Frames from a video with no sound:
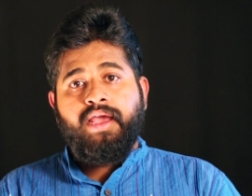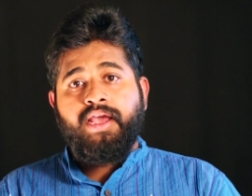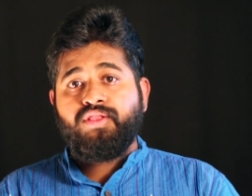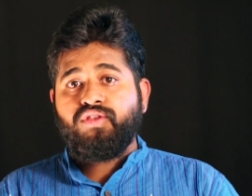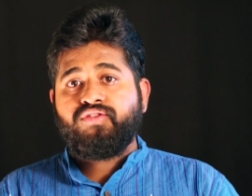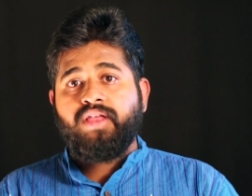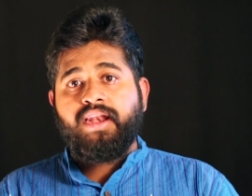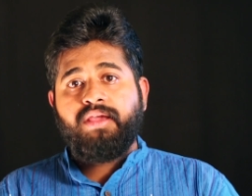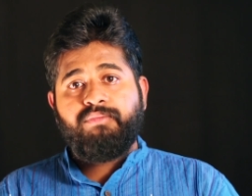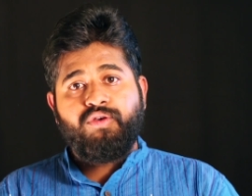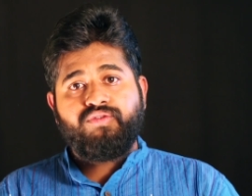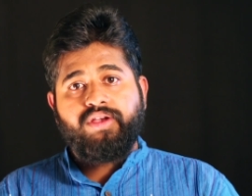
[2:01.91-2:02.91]
Hindustani
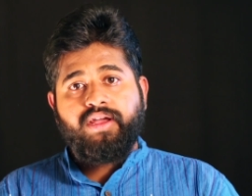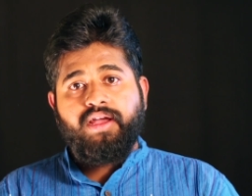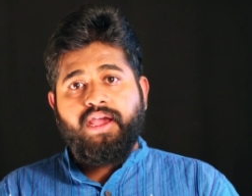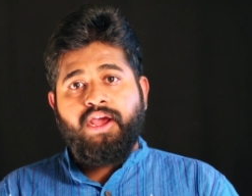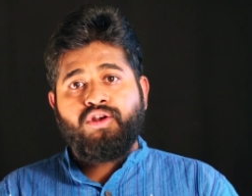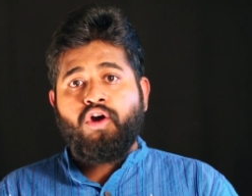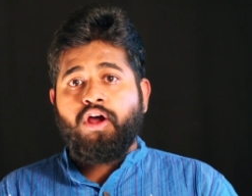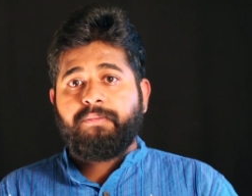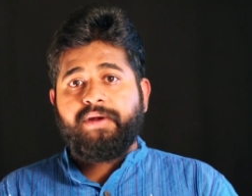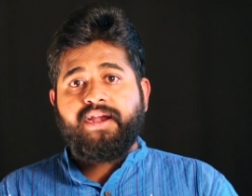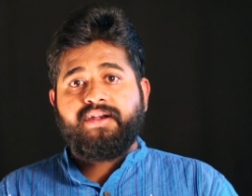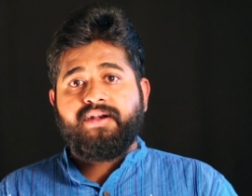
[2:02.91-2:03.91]
music
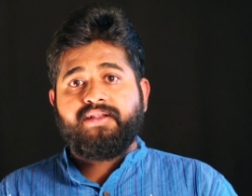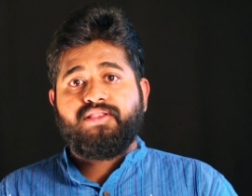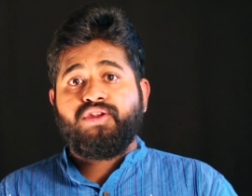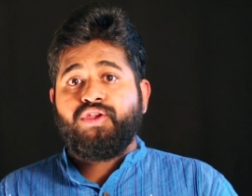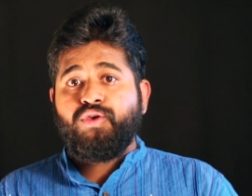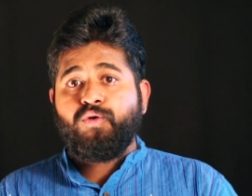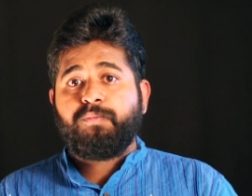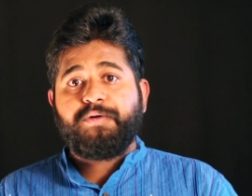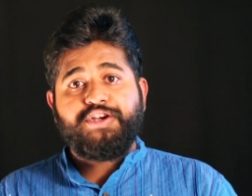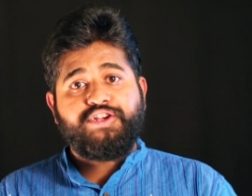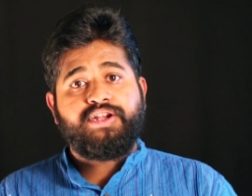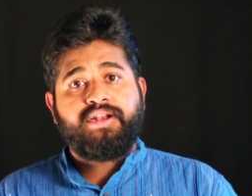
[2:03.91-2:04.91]
incorporated the new
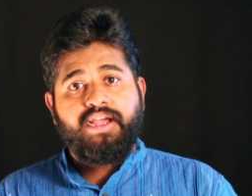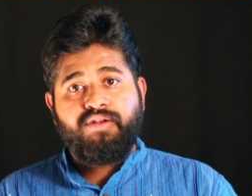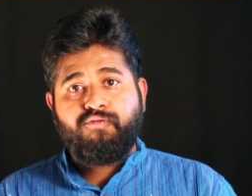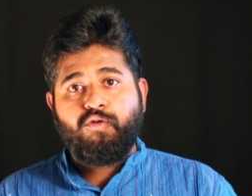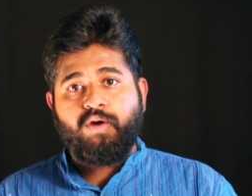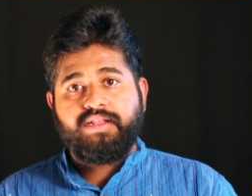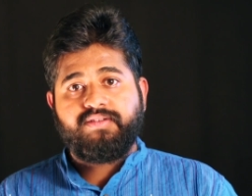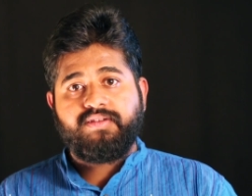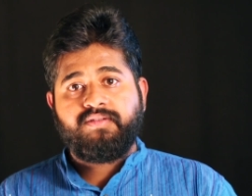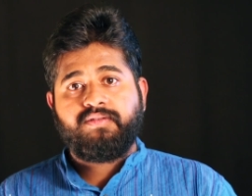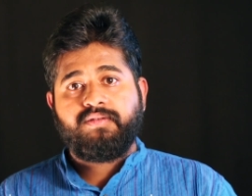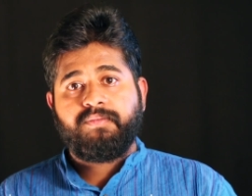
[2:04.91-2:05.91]
Persian
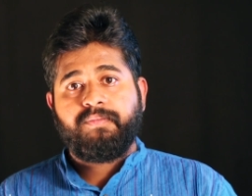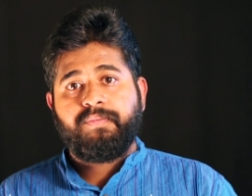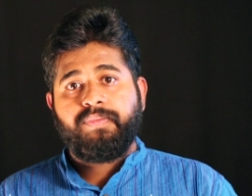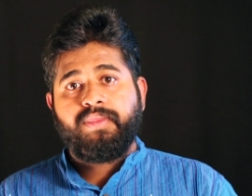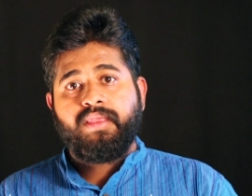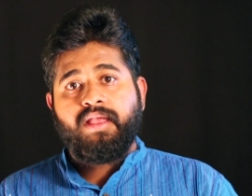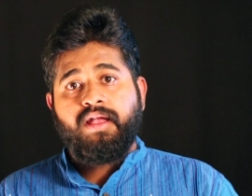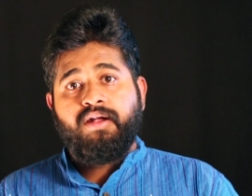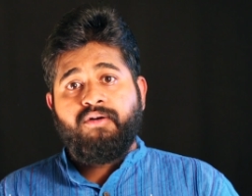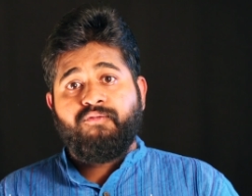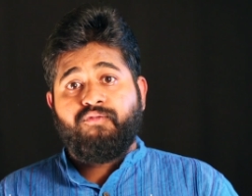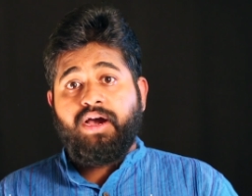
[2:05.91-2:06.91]
influences,
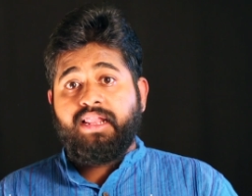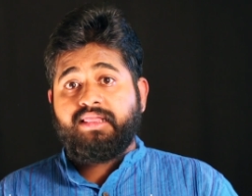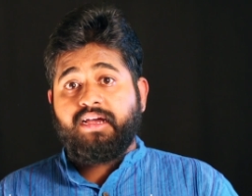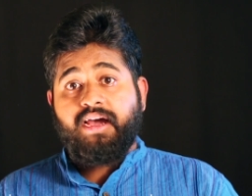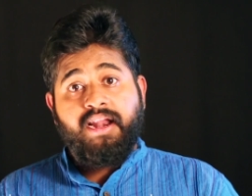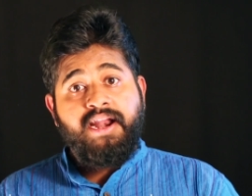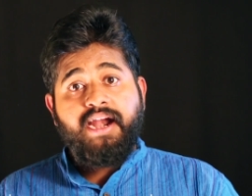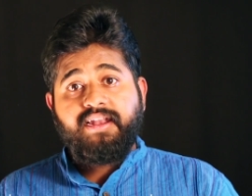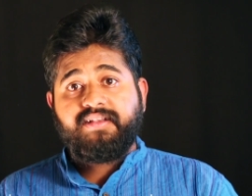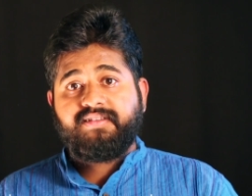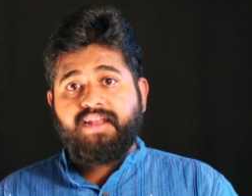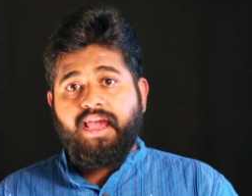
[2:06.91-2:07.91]
while the
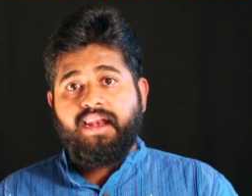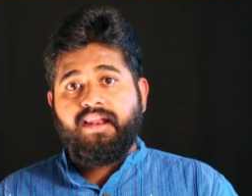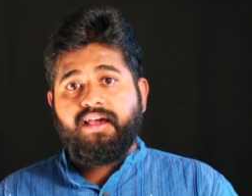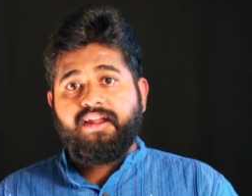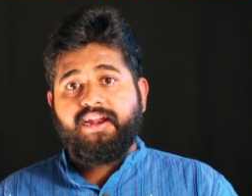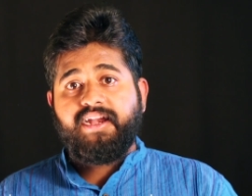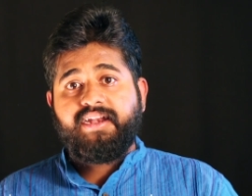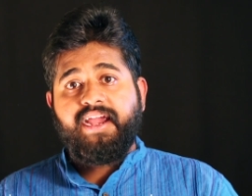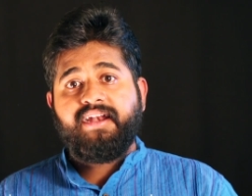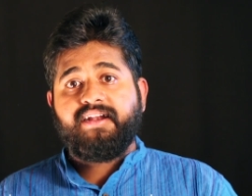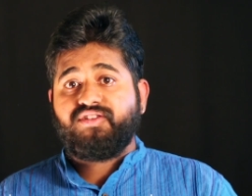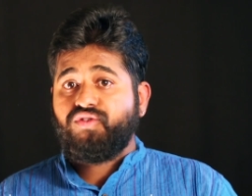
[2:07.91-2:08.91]
Carnatic style
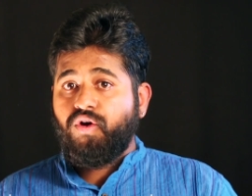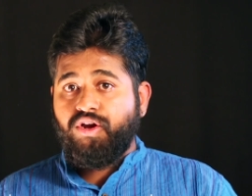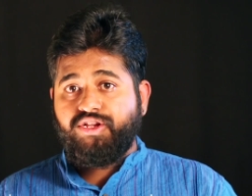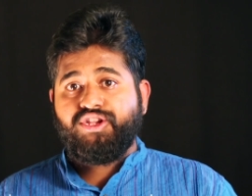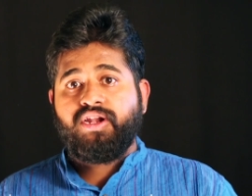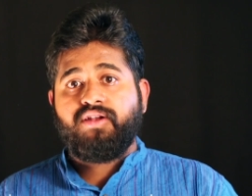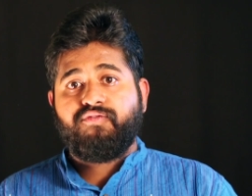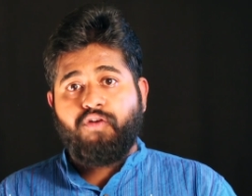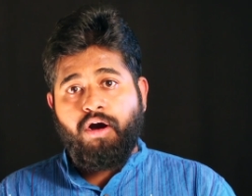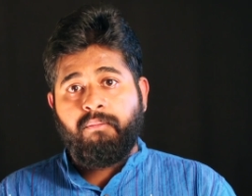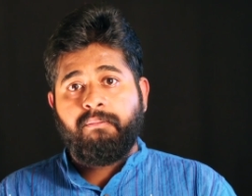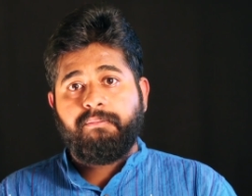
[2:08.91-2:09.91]
retained its original
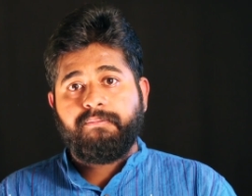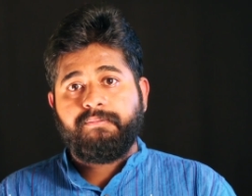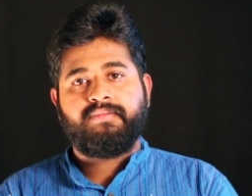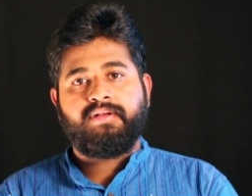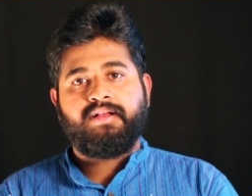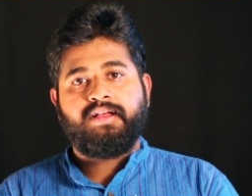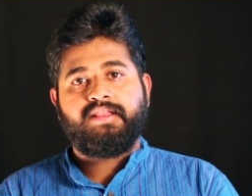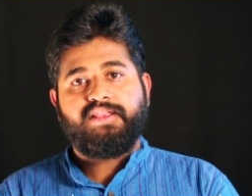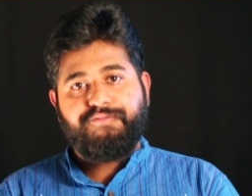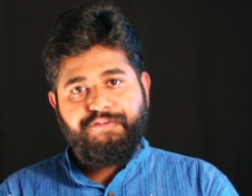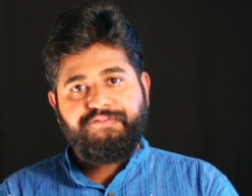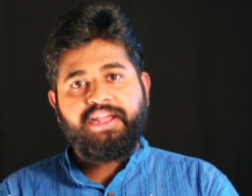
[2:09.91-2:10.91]
form.
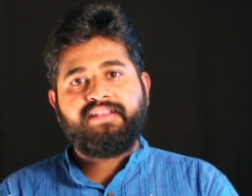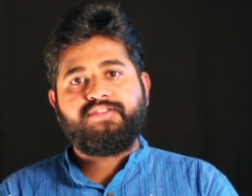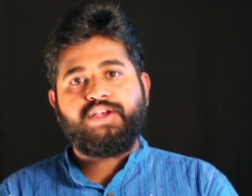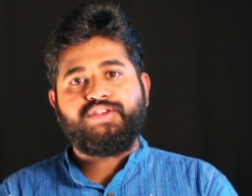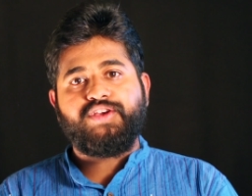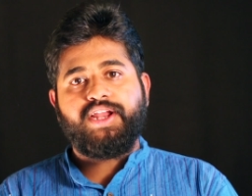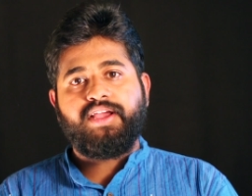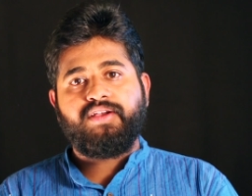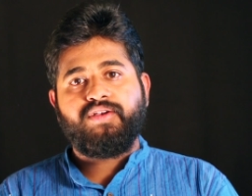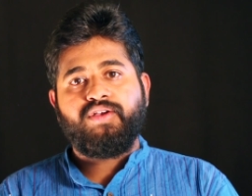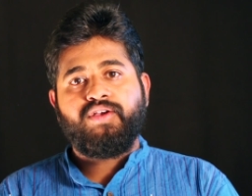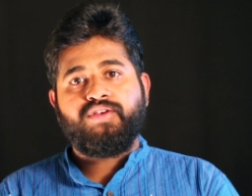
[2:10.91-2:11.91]
The 15th century
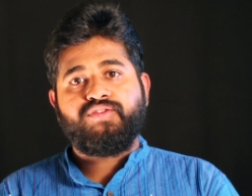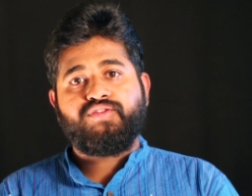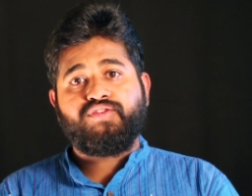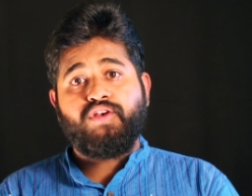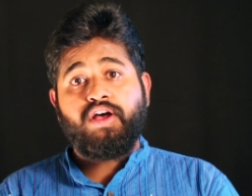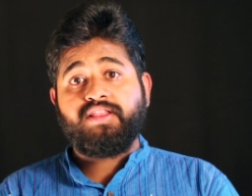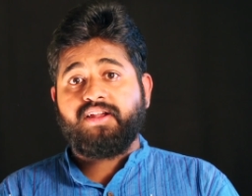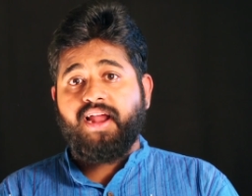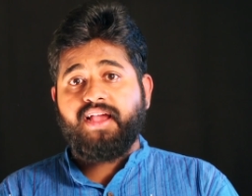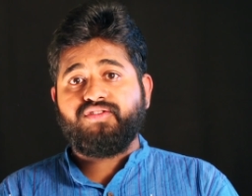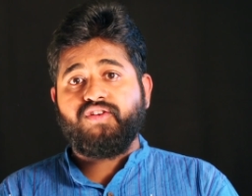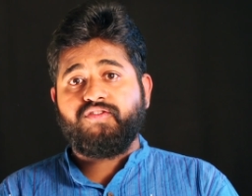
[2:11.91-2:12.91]
saw the
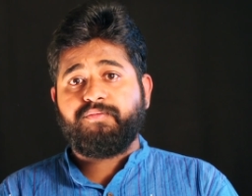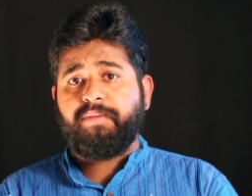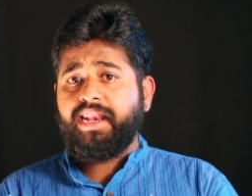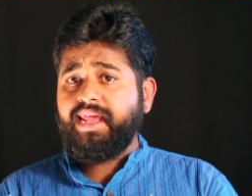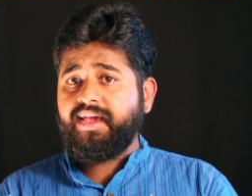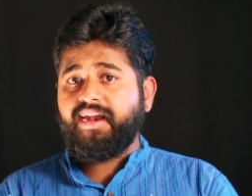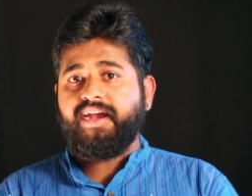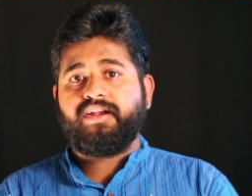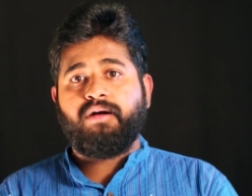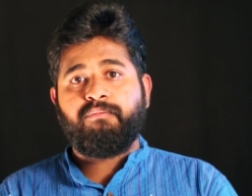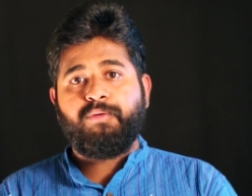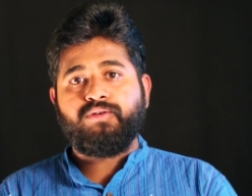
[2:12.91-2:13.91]
rise of many great
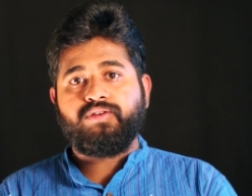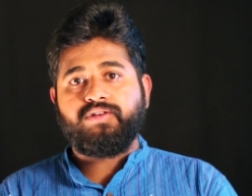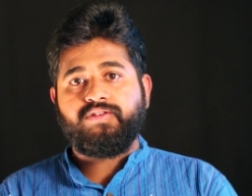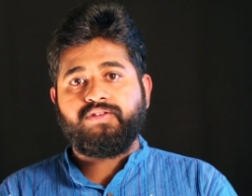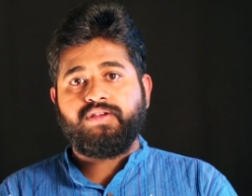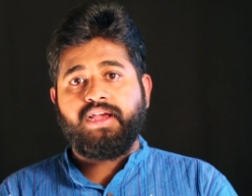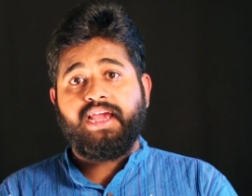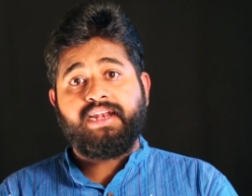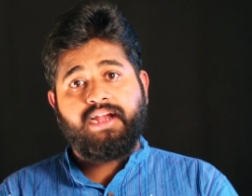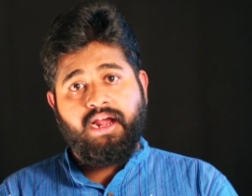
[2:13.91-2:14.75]
composers in